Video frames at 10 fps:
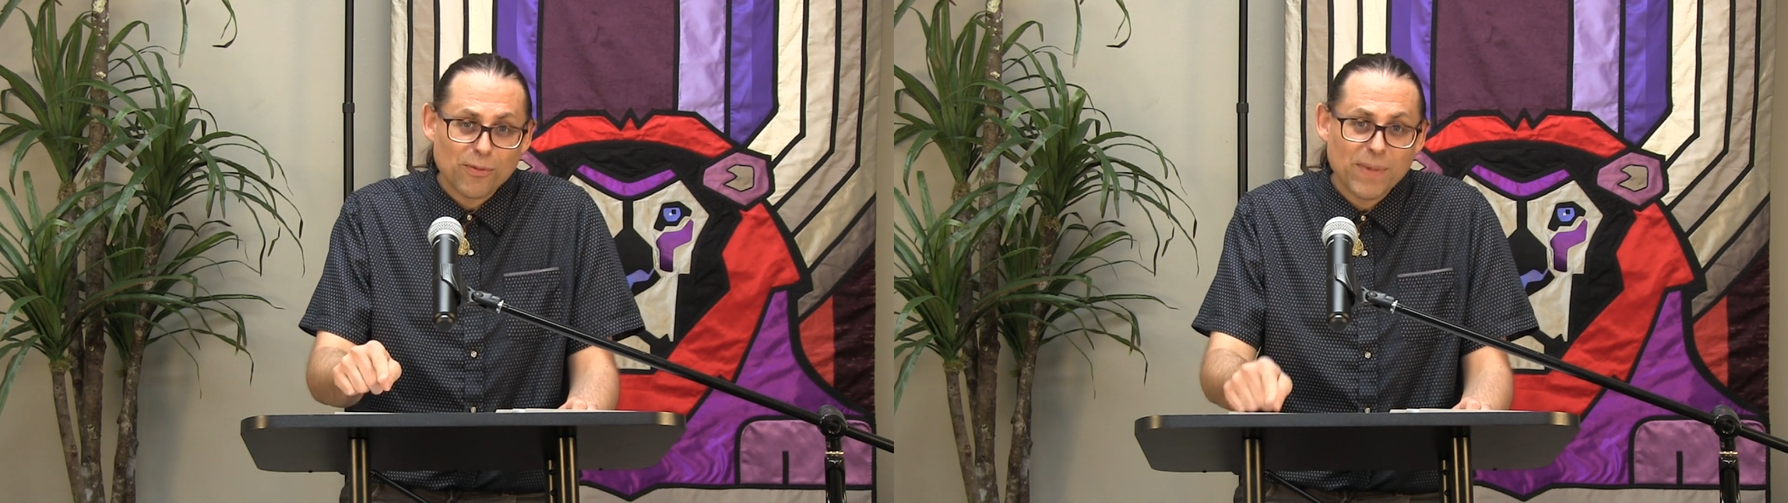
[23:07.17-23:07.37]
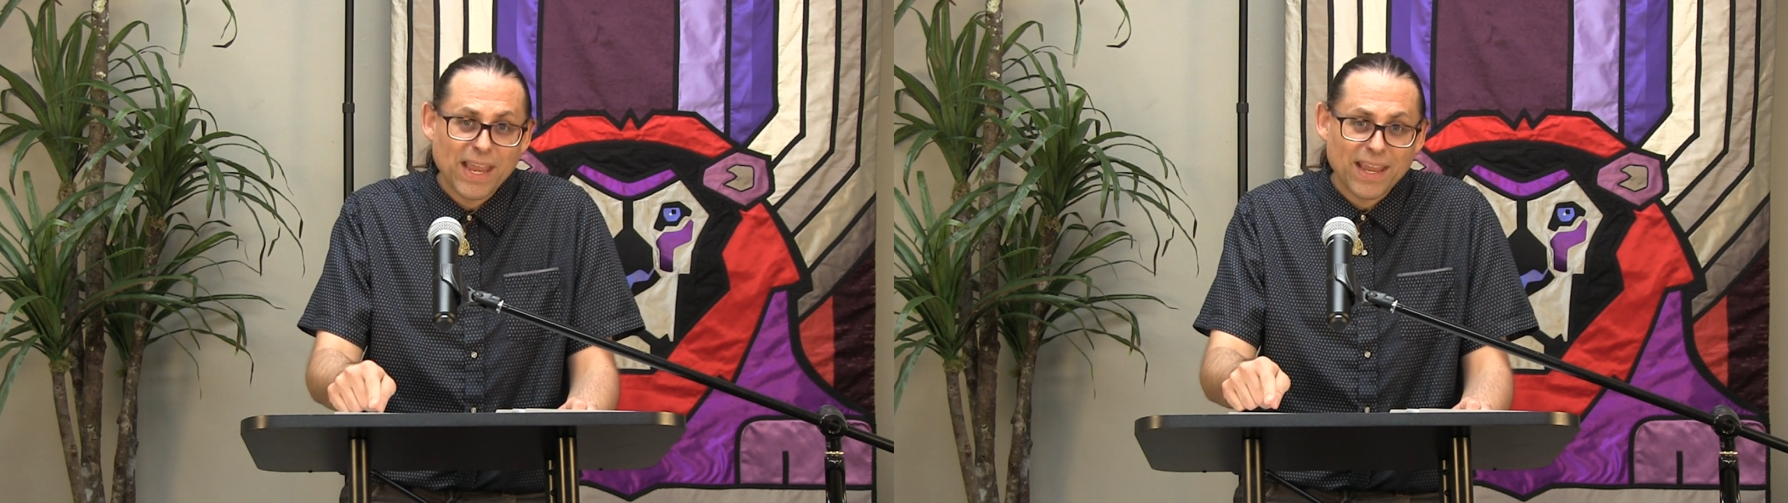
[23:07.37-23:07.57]

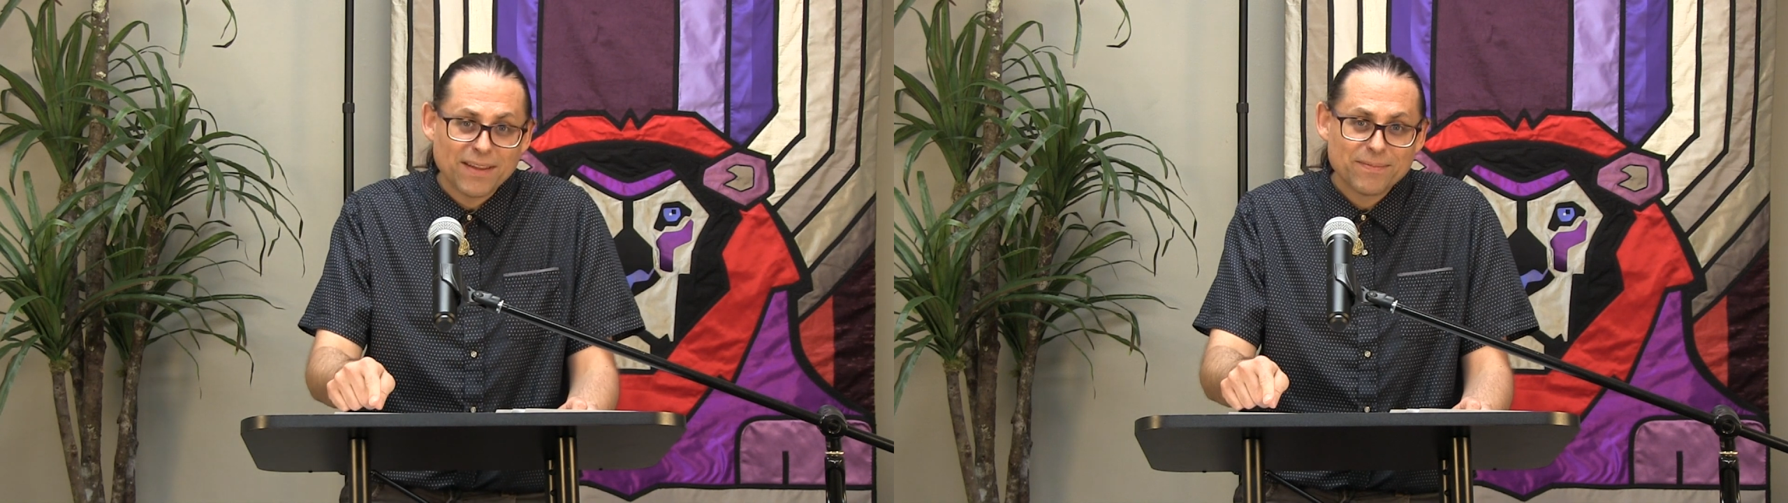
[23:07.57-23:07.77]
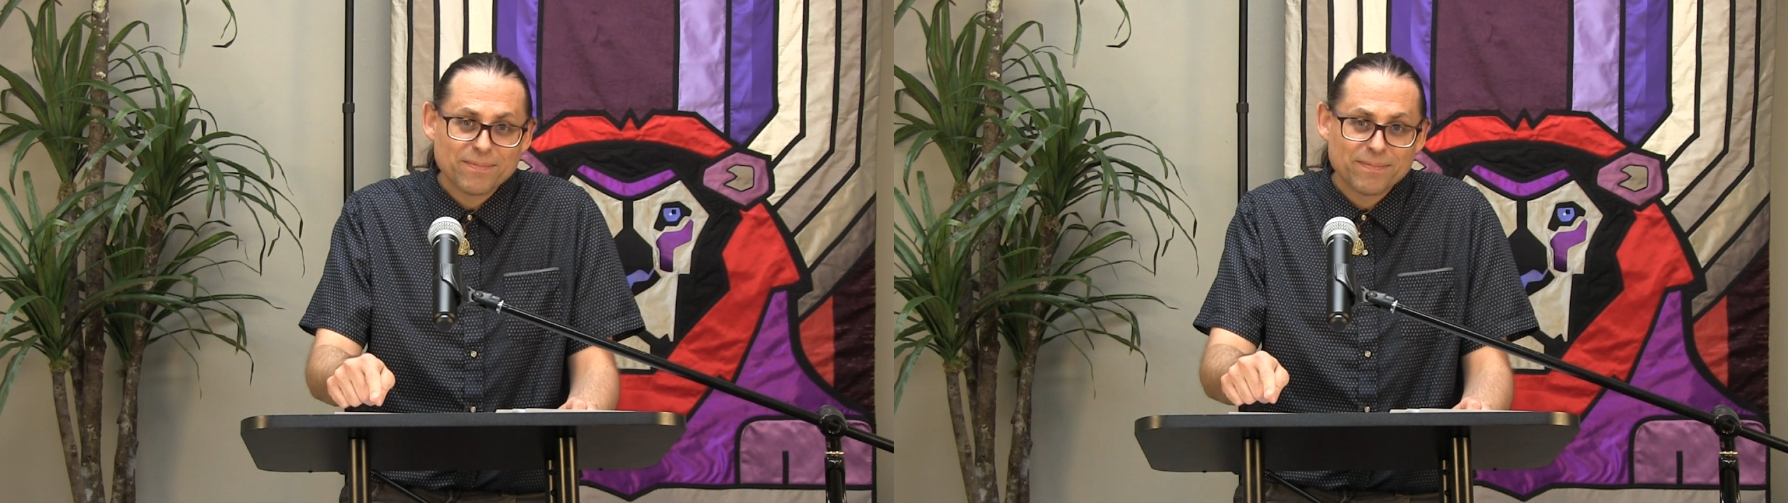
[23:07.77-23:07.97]
me.
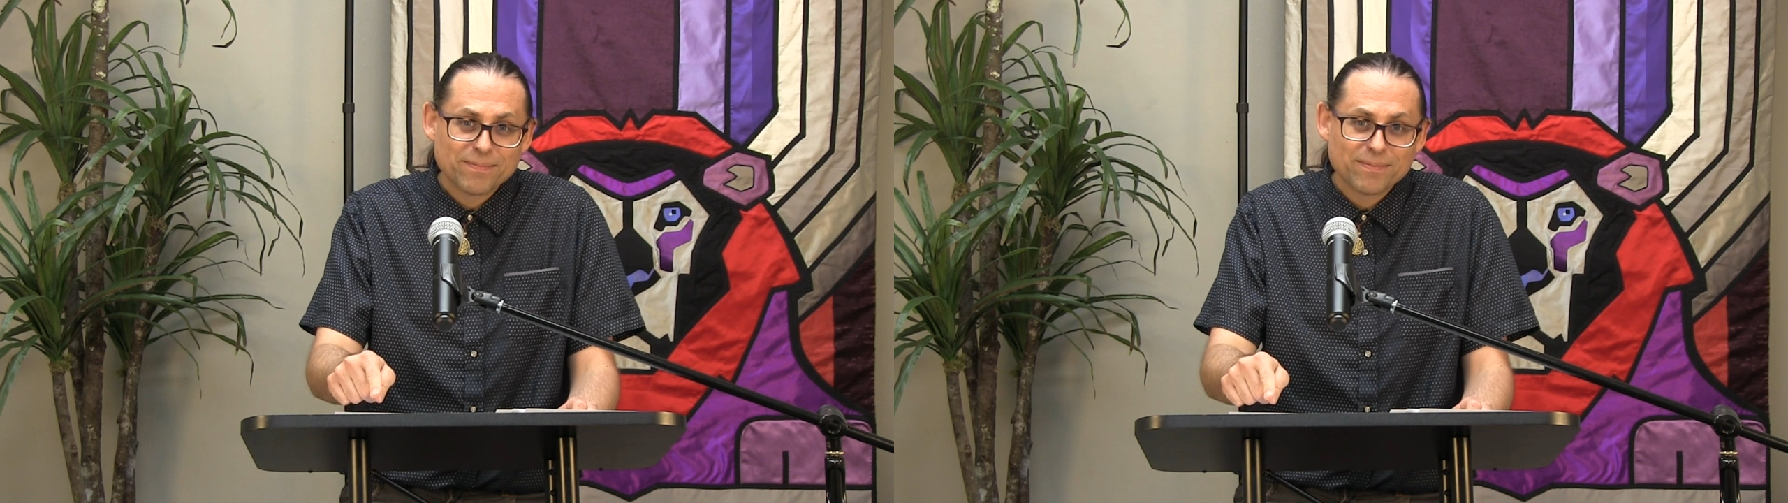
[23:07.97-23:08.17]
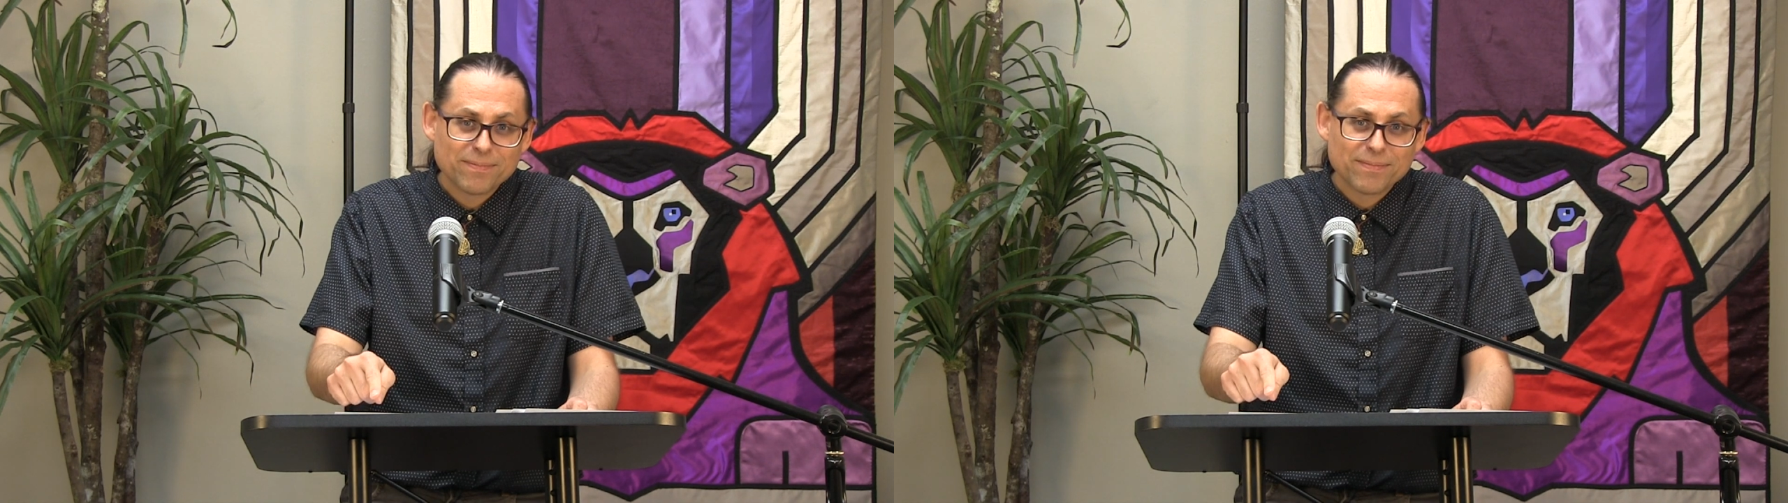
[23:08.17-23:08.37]

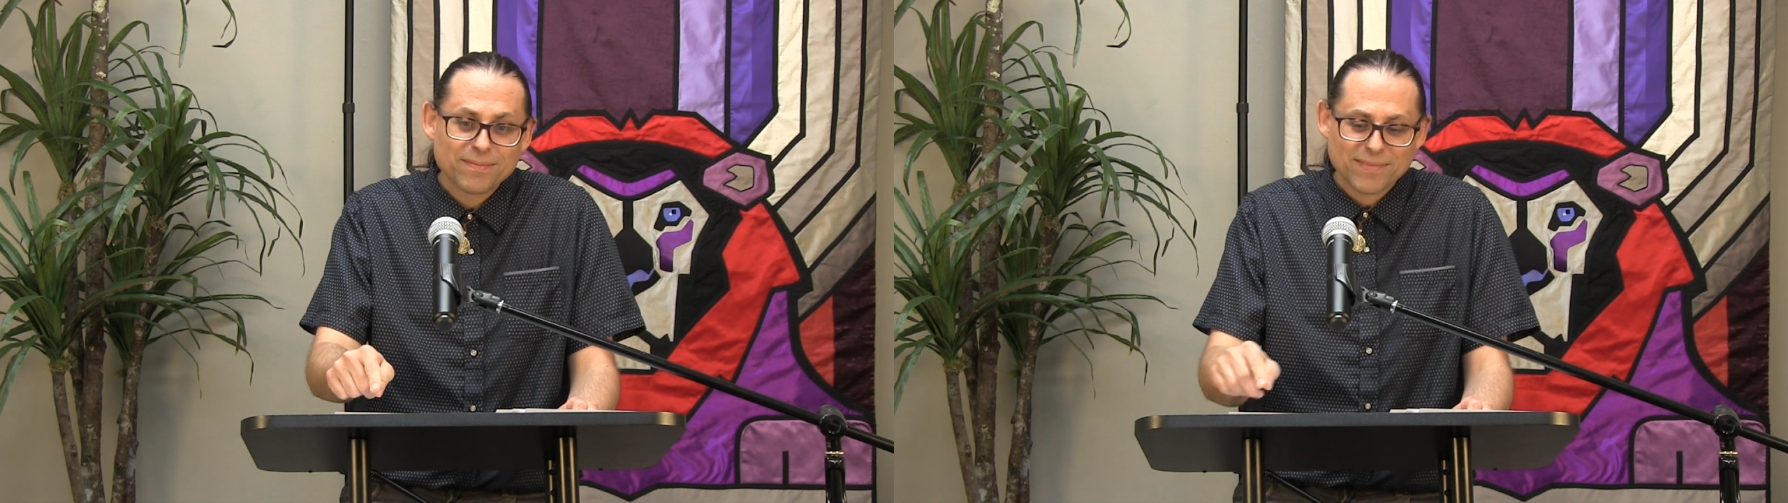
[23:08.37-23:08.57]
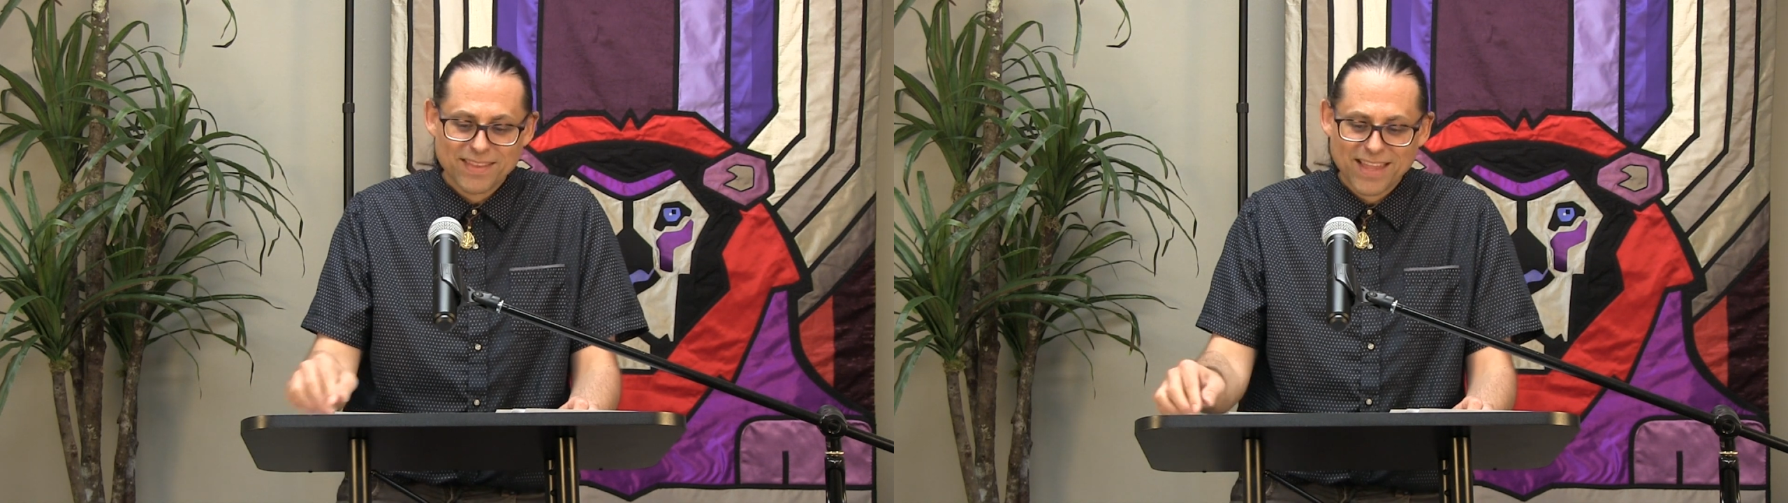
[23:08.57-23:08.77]

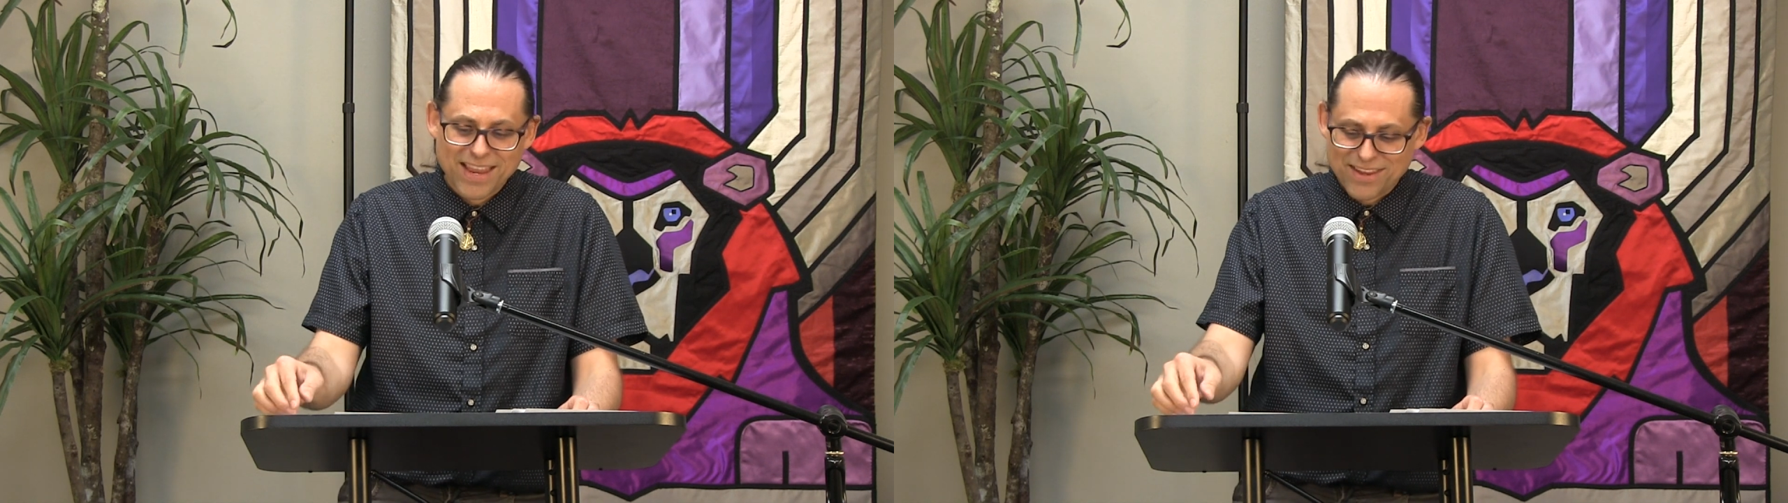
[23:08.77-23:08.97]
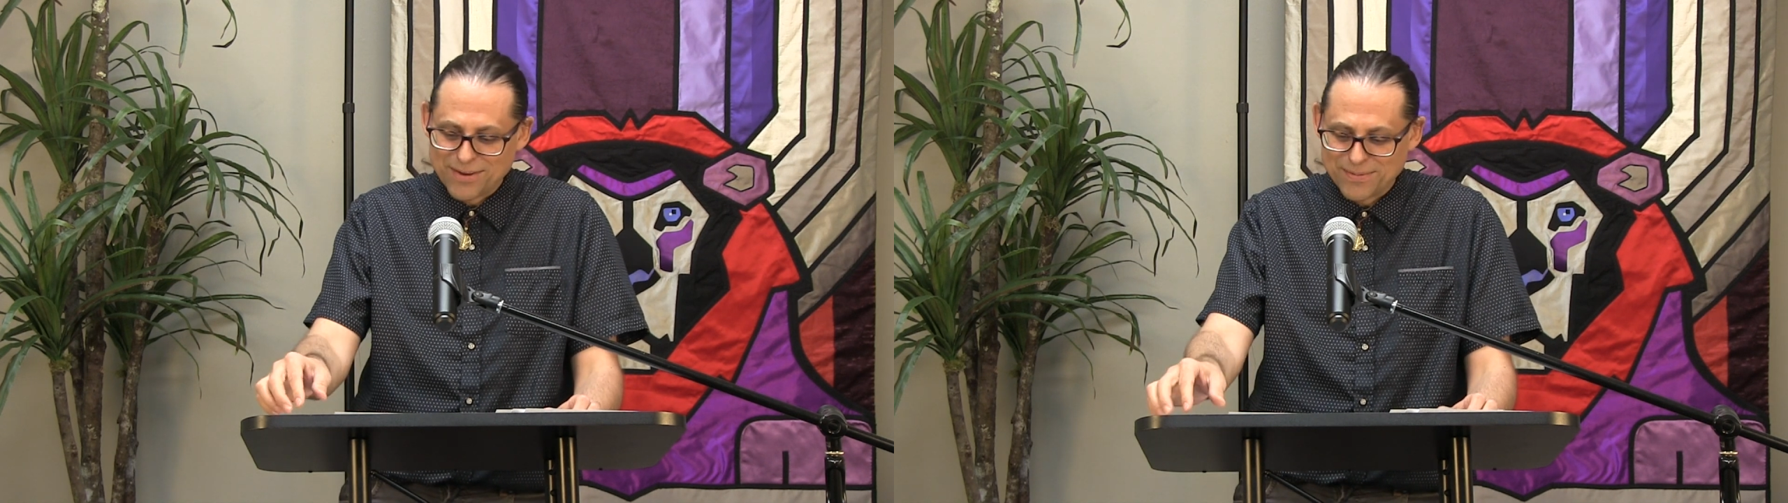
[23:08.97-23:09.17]

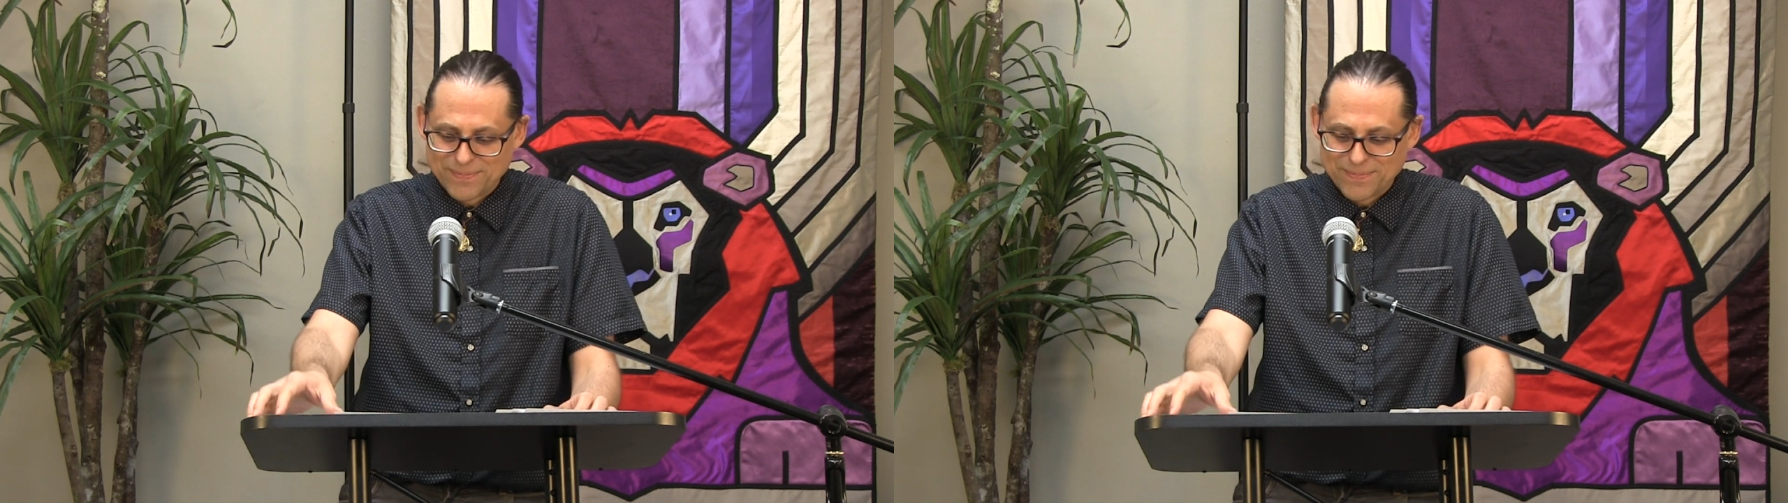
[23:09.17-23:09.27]
Thank you.